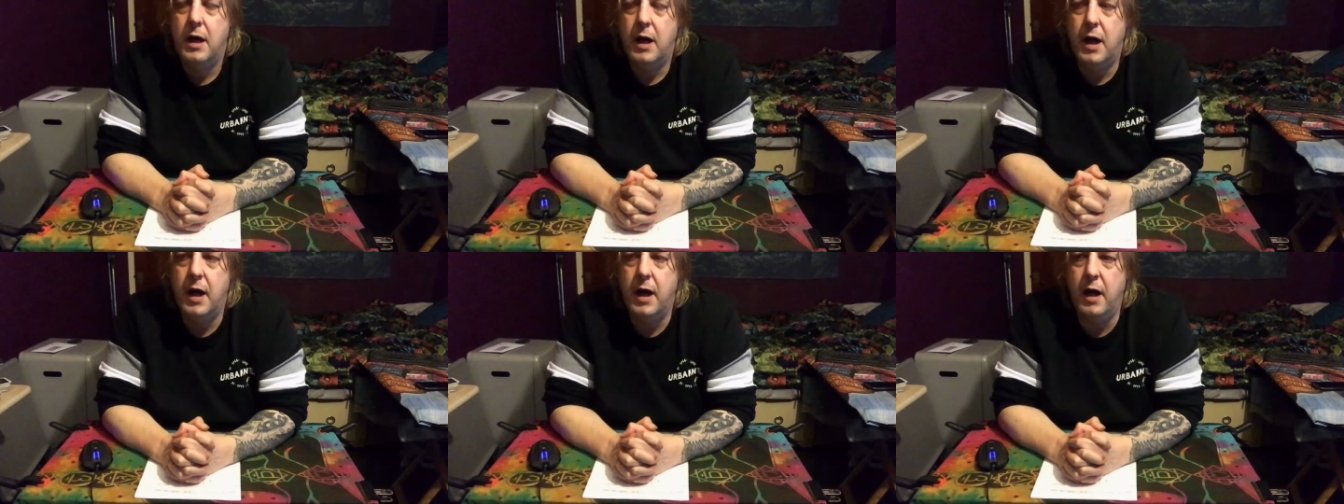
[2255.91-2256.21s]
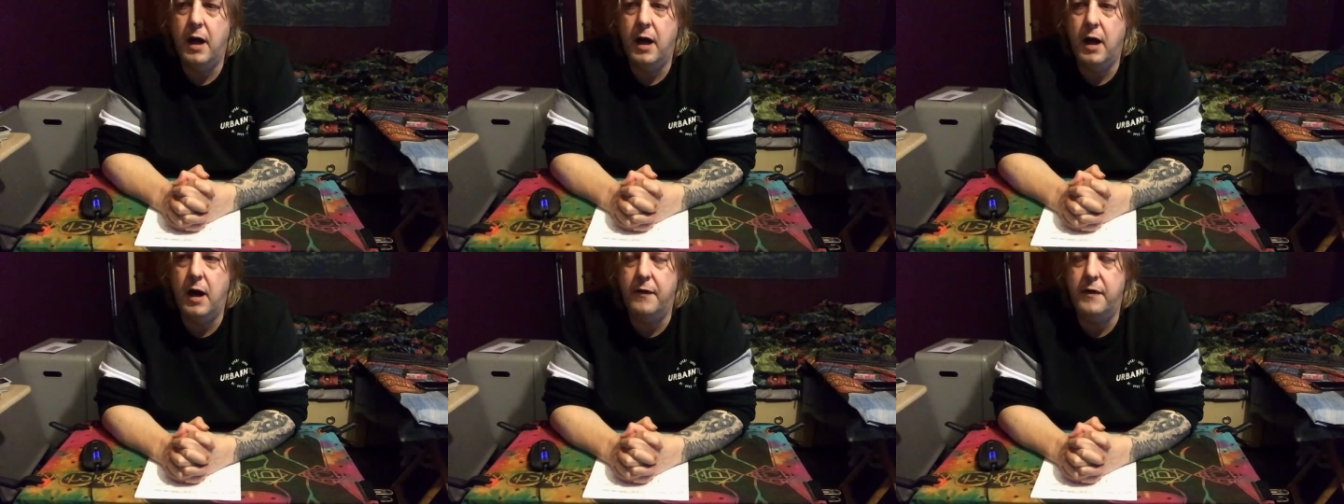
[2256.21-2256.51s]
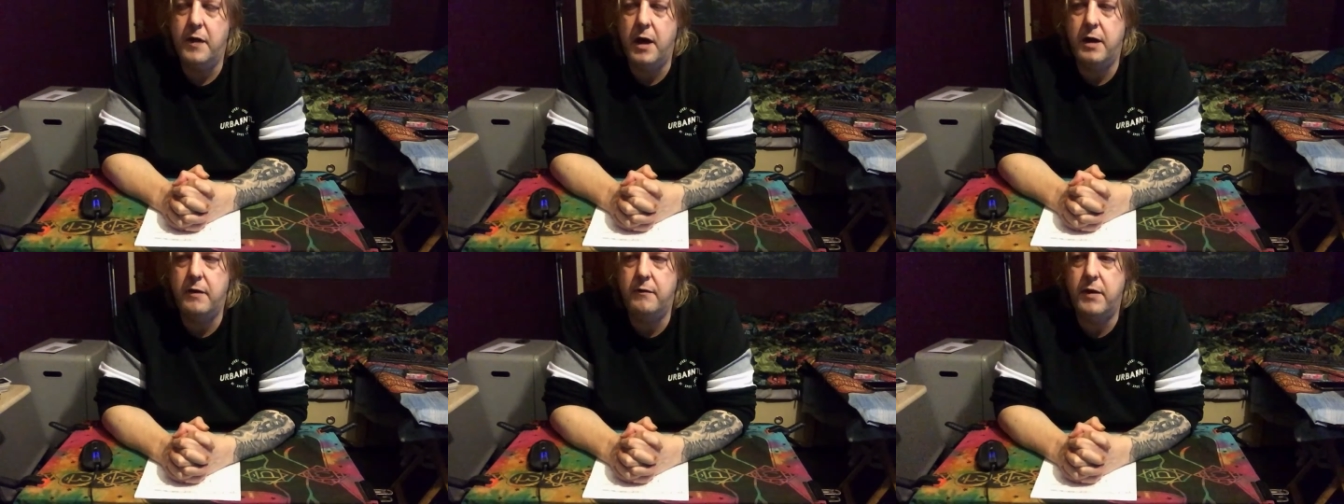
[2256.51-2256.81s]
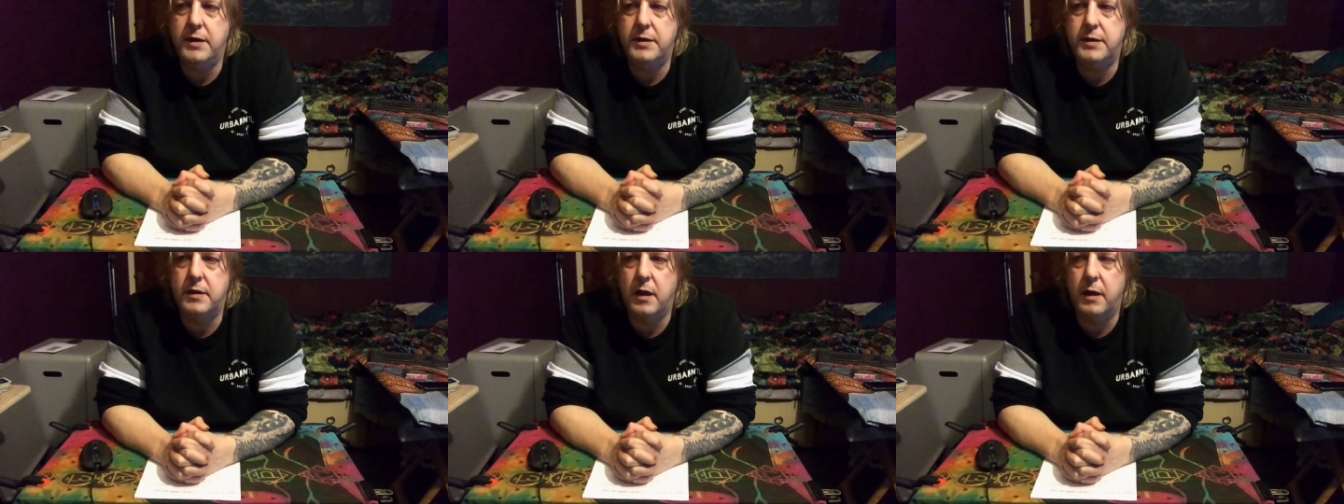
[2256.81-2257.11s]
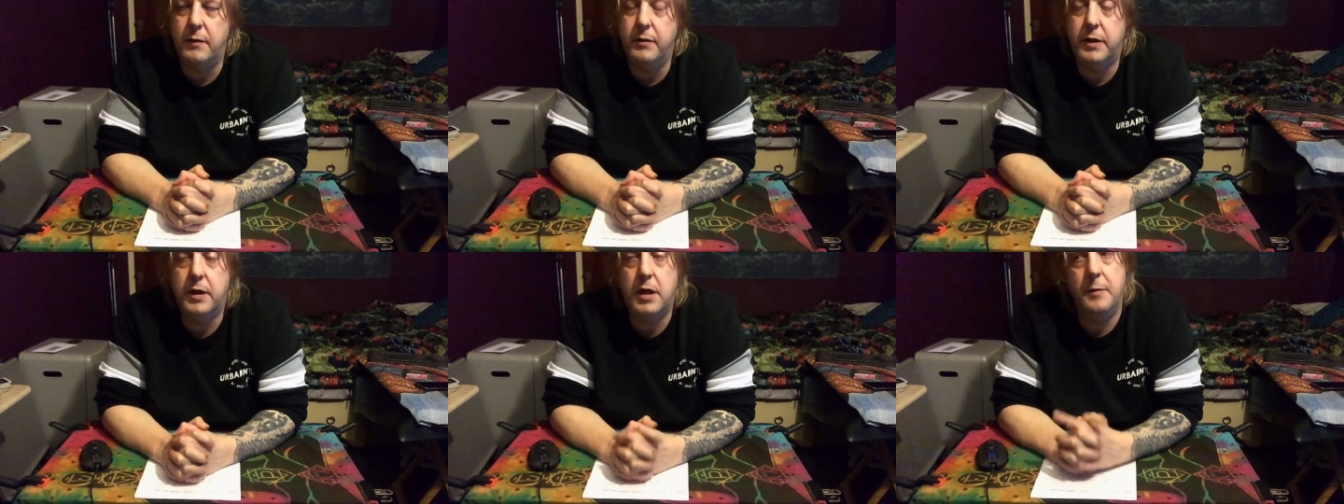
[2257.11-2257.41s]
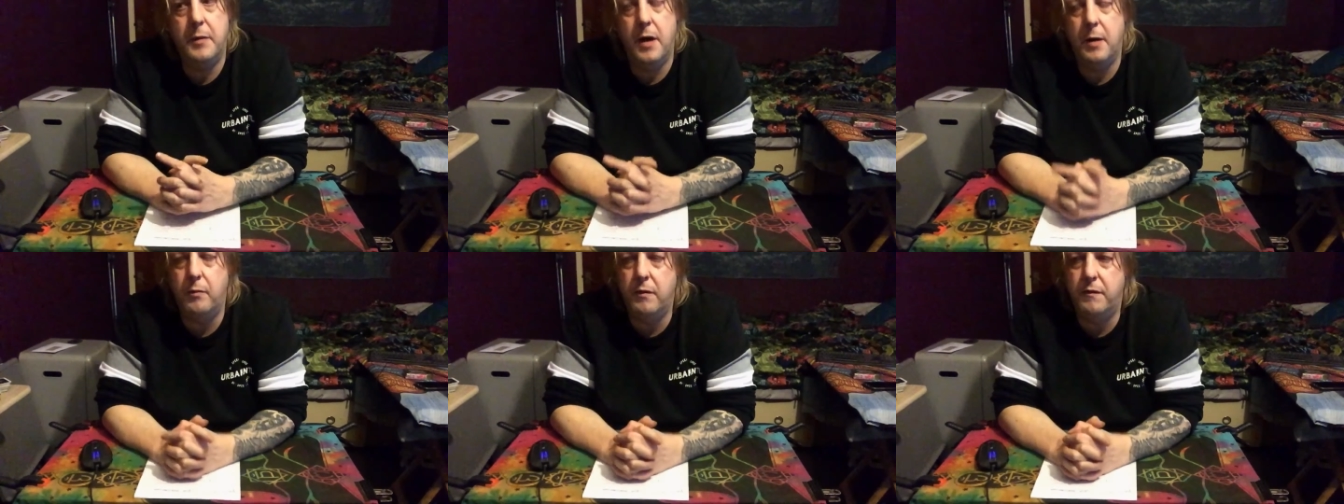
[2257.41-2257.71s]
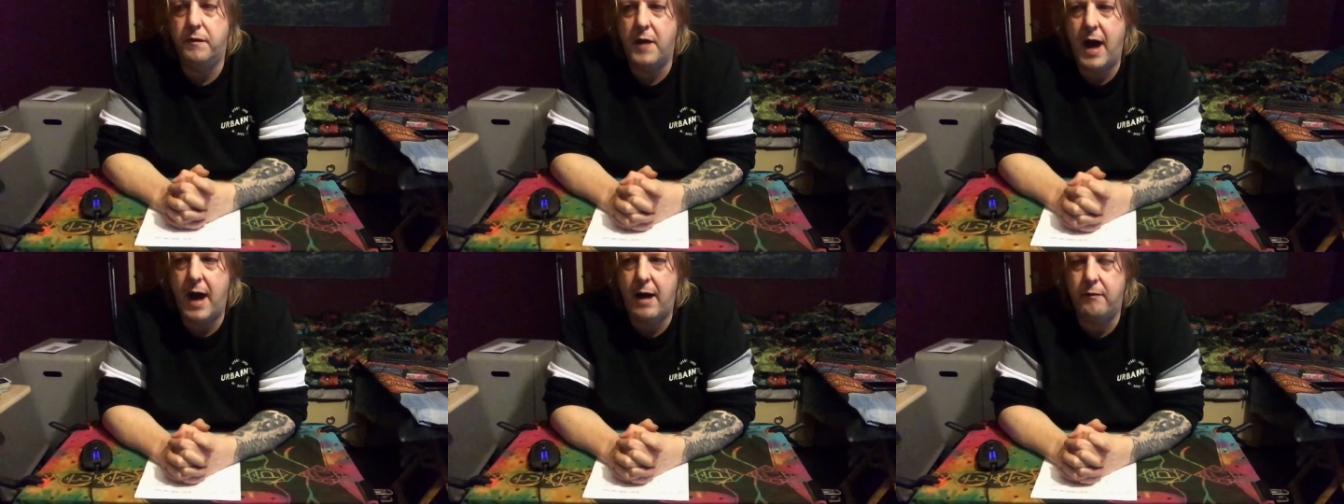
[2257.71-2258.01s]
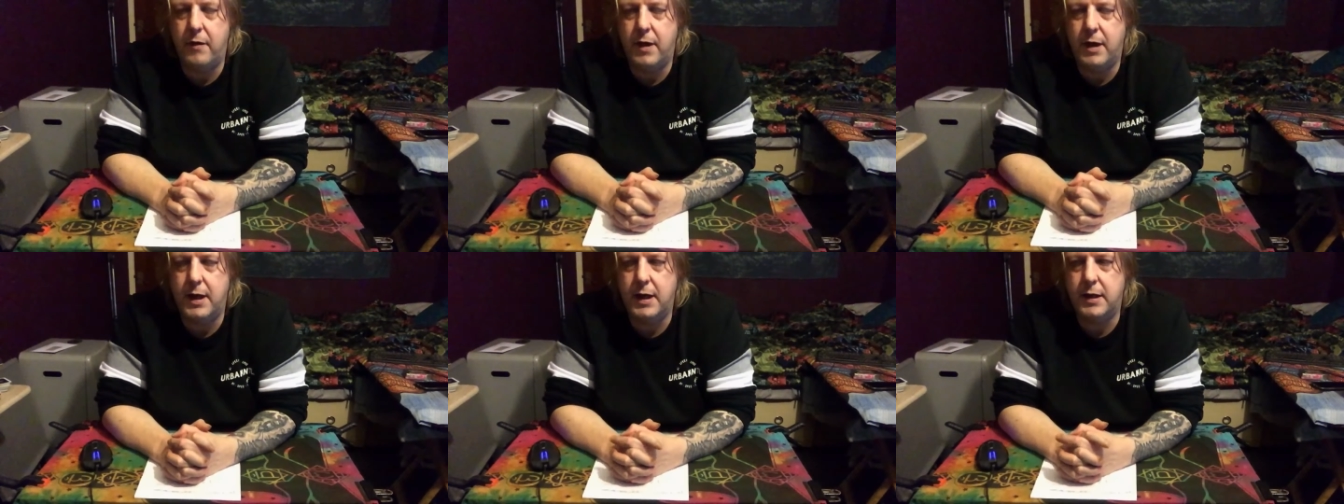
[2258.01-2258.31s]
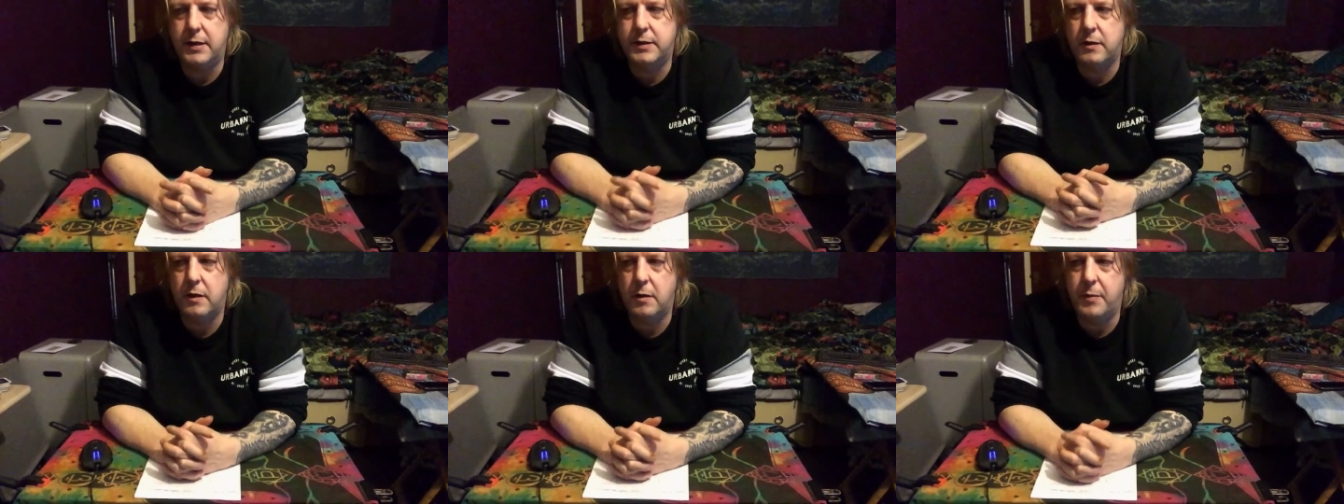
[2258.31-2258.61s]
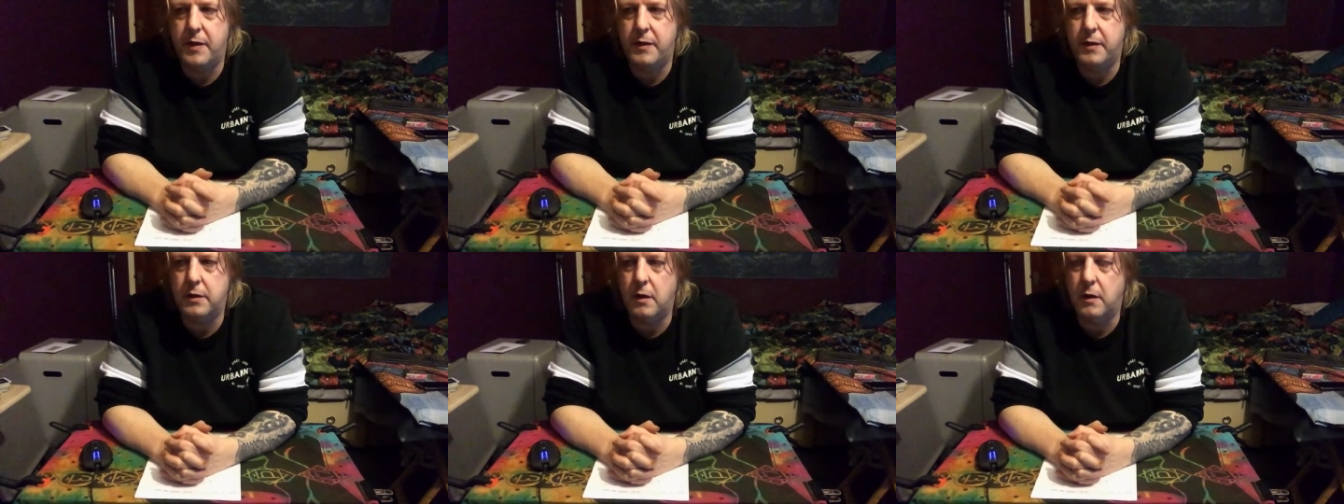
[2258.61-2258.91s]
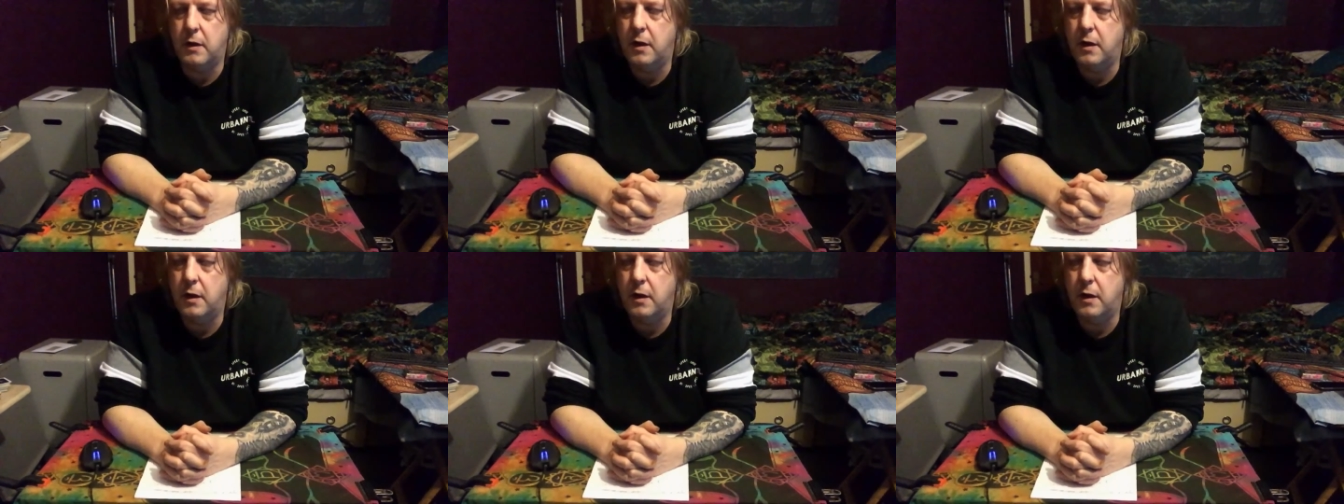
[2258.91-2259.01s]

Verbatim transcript: Uh, and the only reason I would come up with that reading, sorry about the